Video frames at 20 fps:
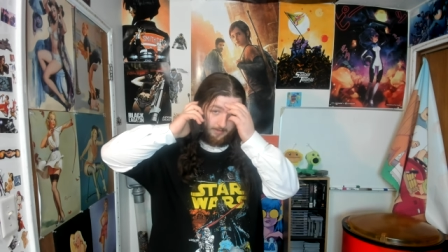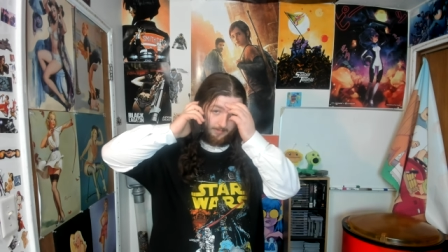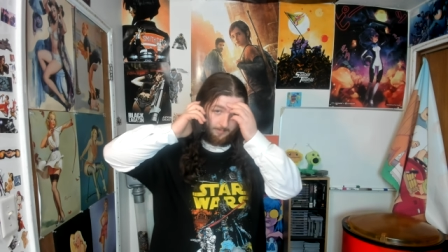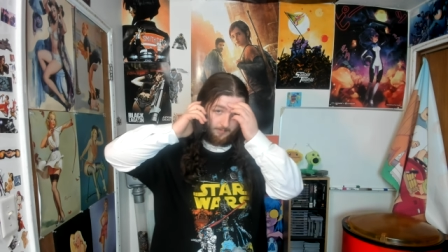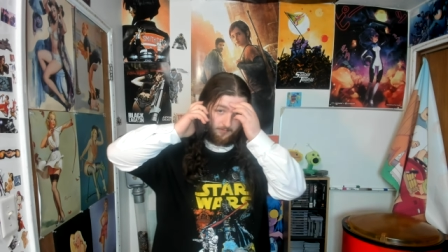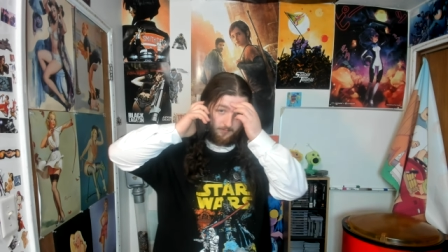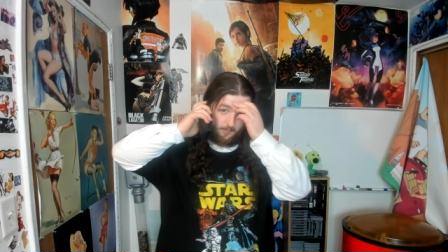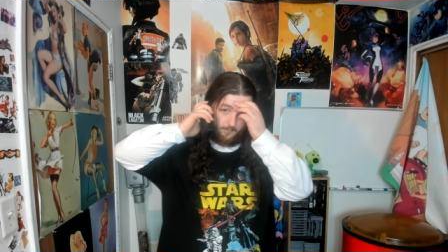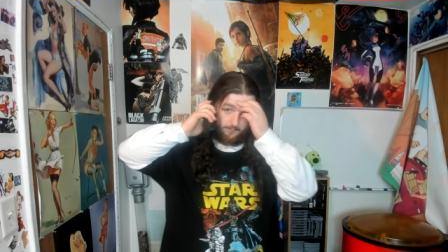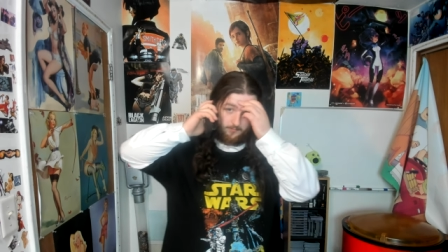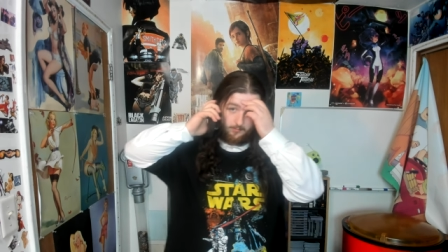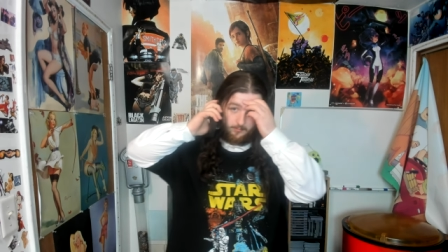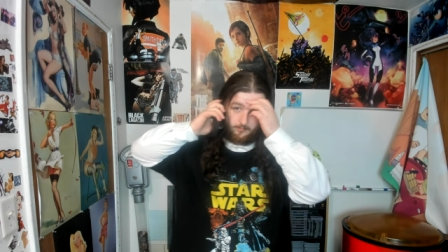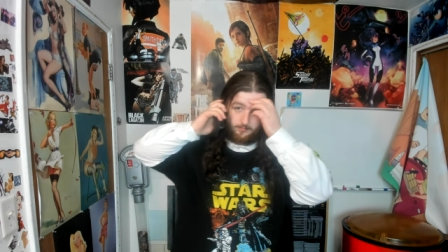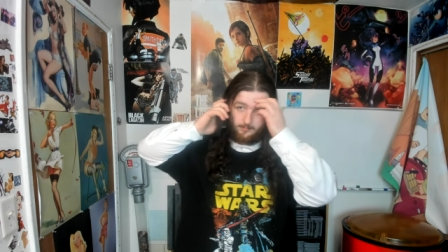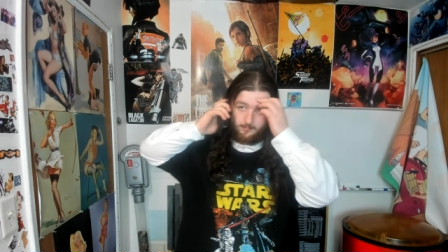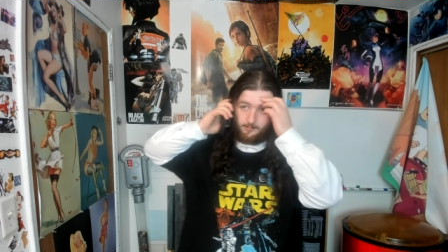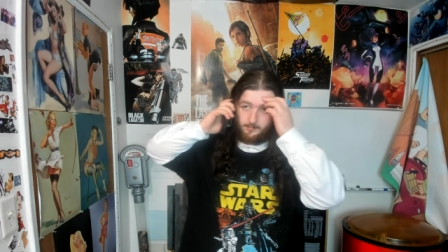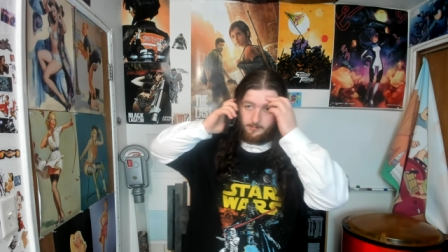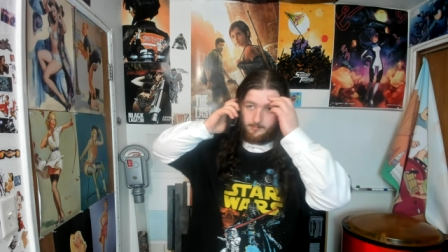I'm gonna review
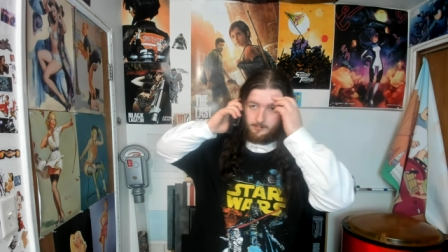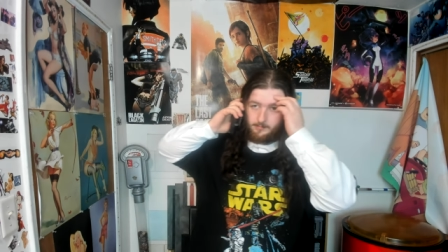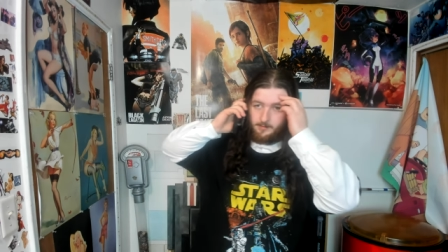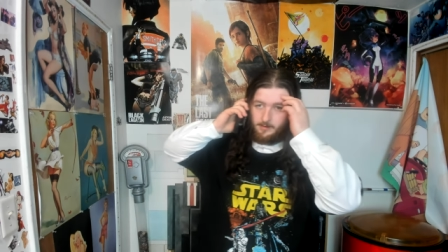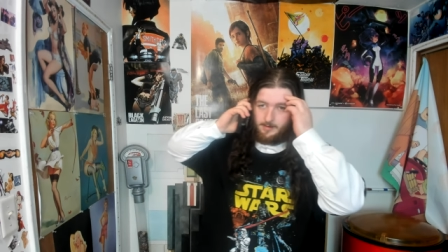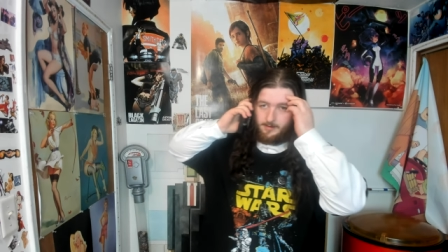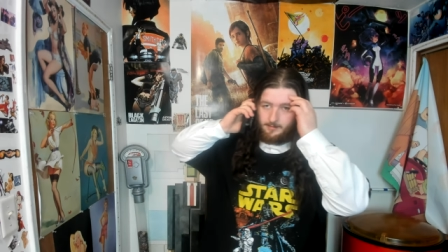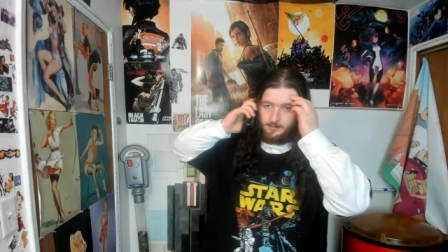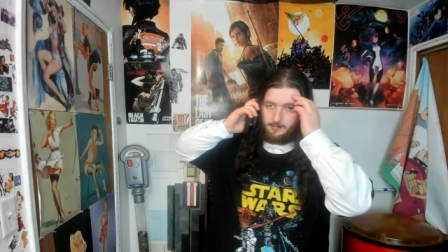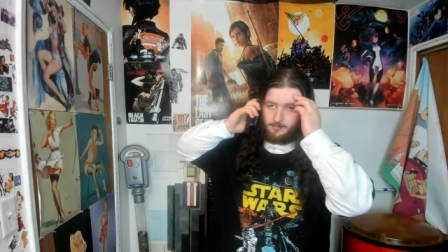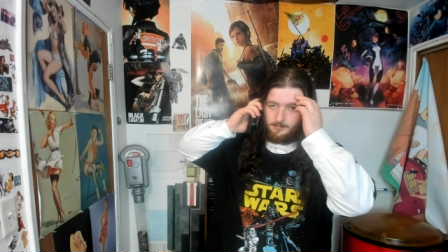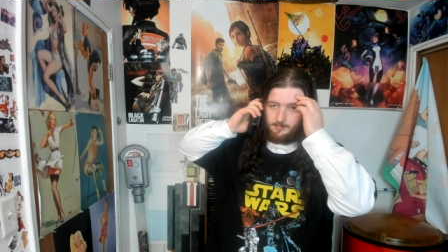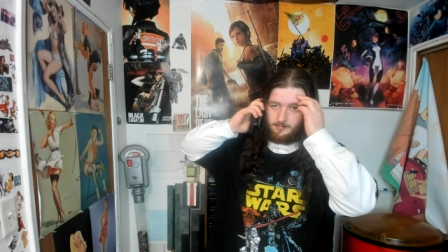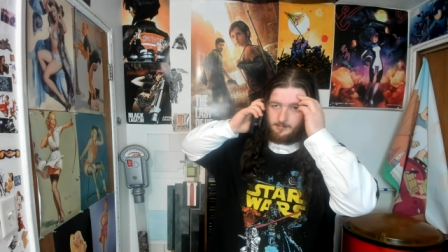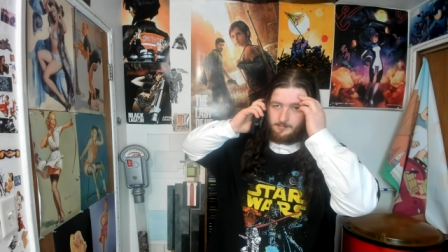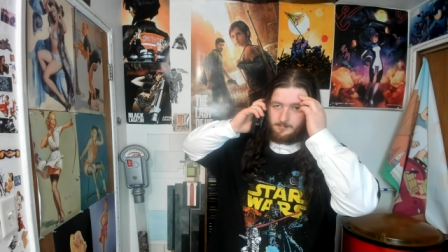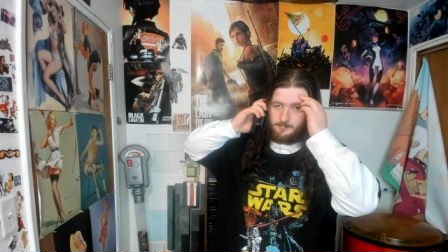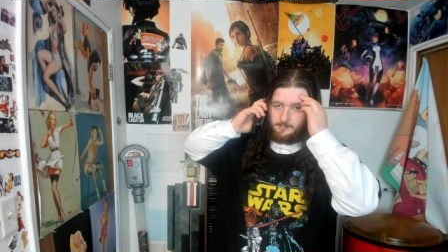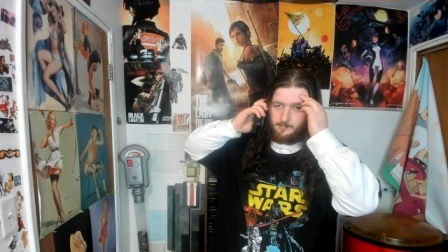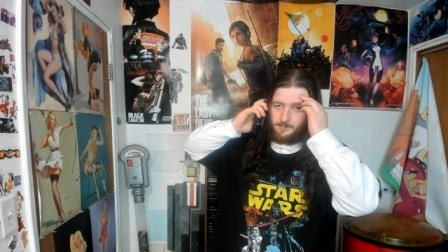the worst
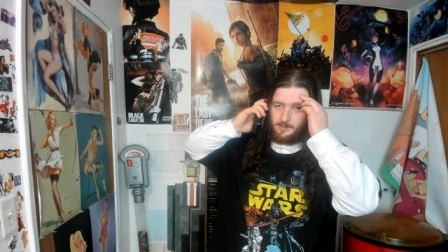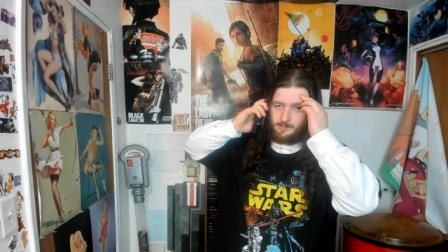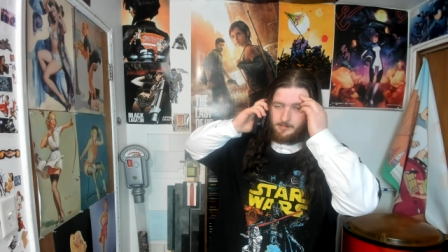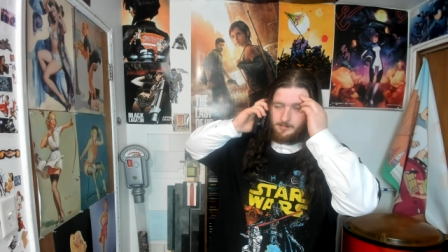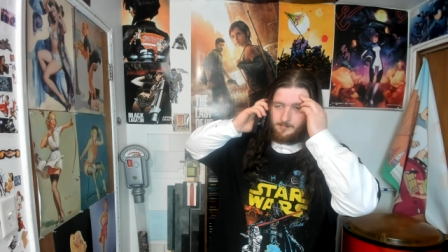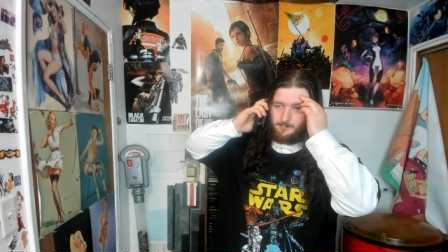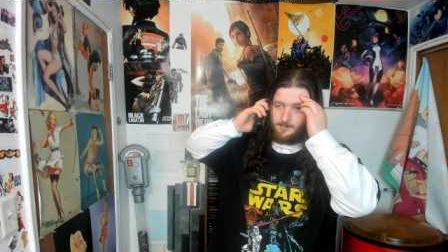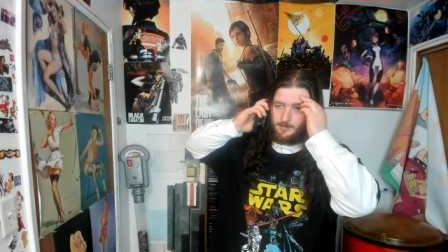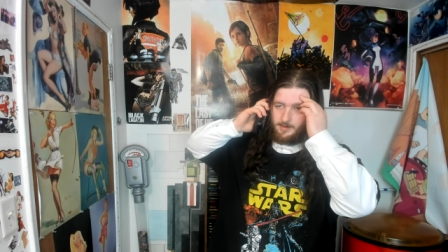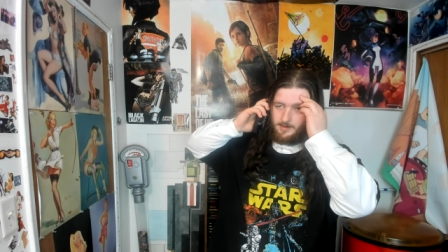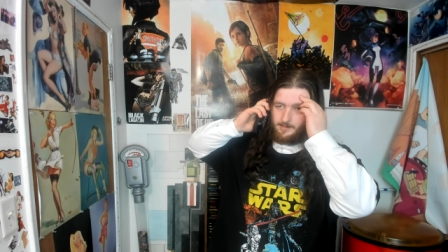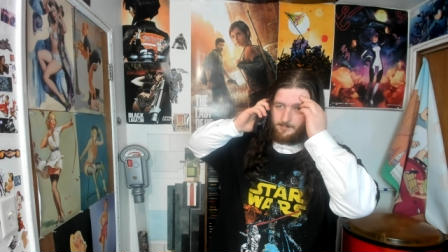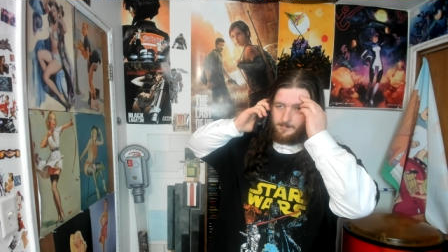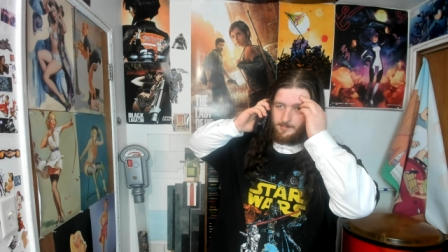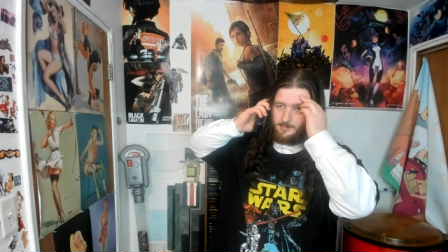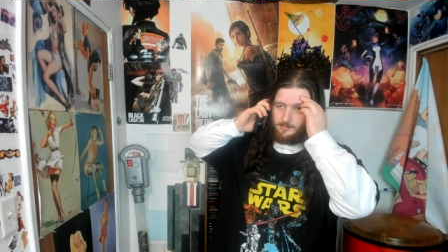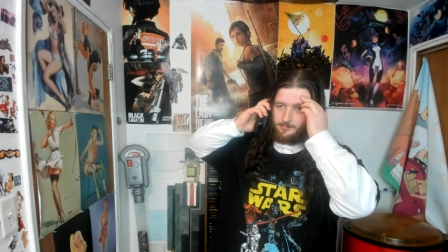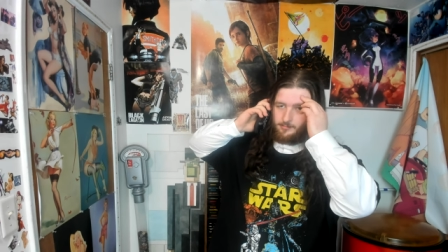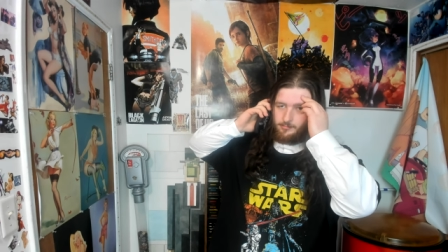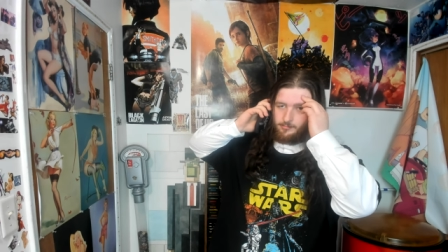console, the waste of money, a
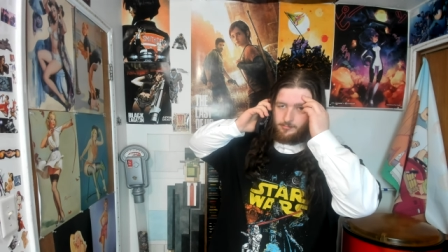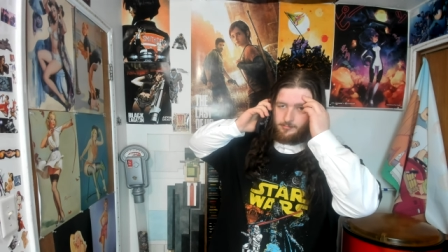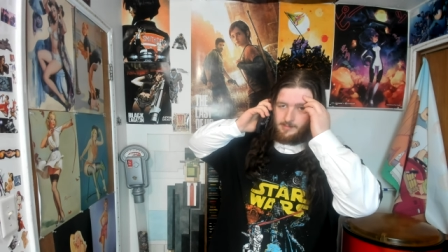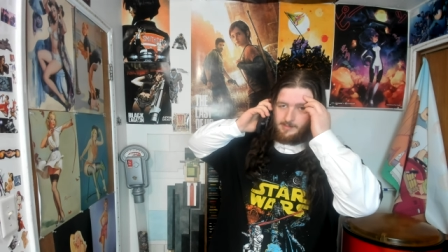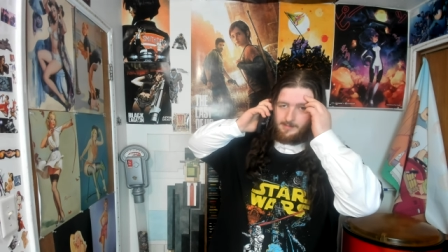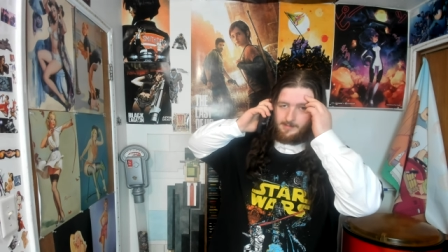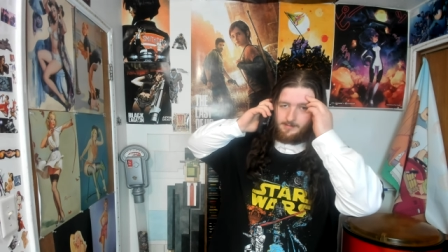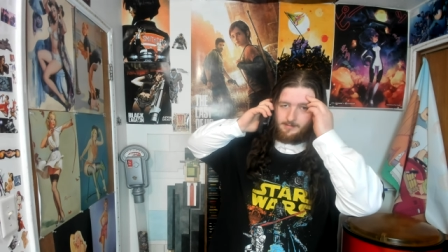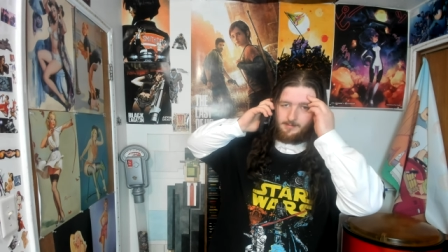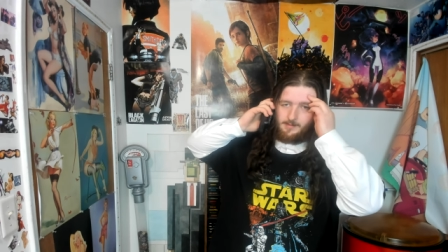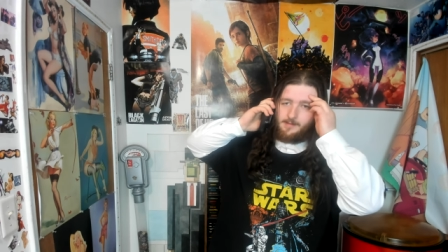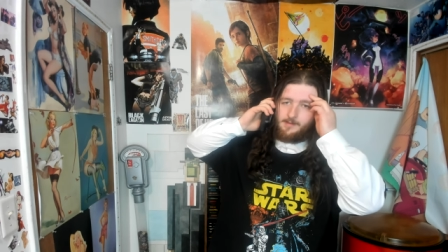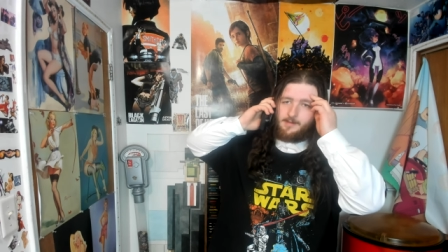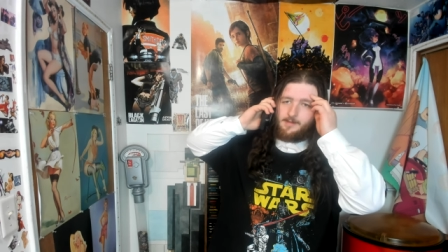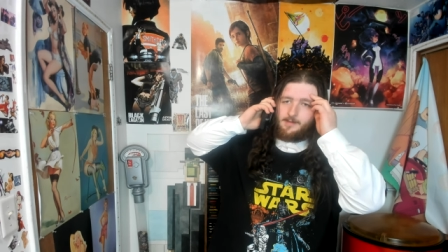piece of shit.